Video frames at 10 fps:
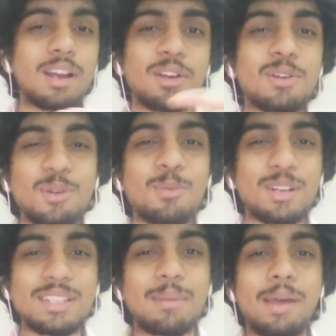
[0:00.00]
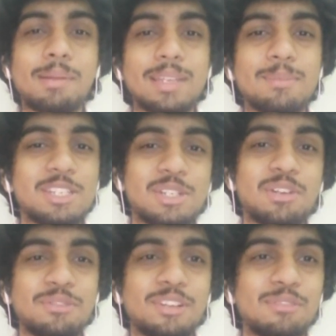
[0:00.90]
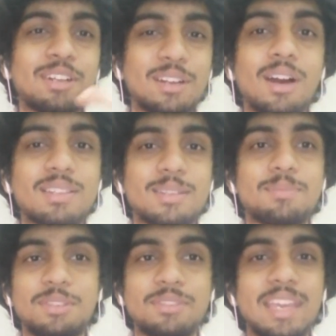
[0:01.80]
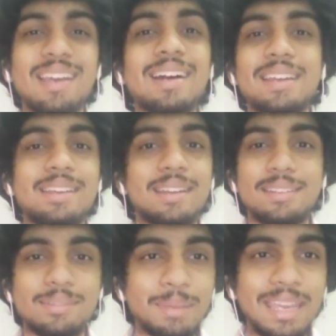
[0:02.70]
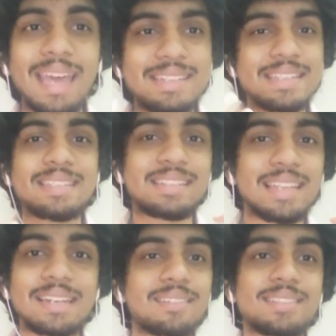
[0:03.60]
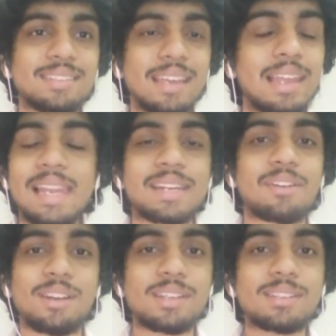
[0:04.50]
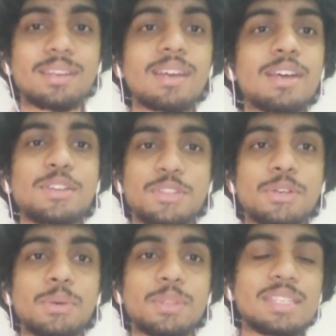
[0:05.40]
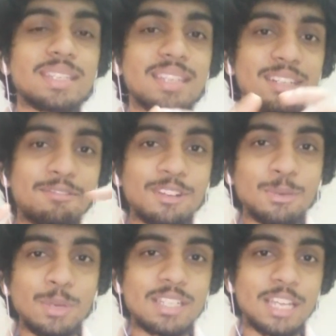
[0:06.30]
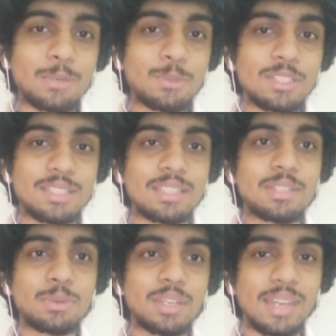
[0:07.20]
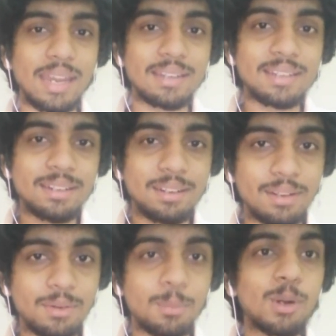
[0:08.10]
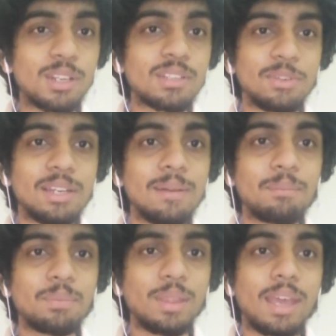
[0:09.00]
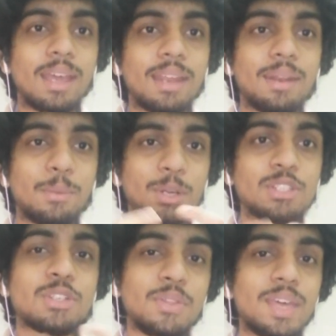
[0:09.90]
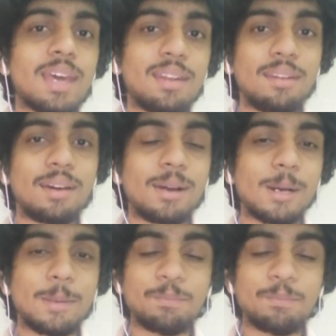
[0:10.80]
a good robot is an amalgamation of different concepts of AI and mechanics and electric electronics. So these are the different ways I would see you can enter robotics field. And once you're there, uh,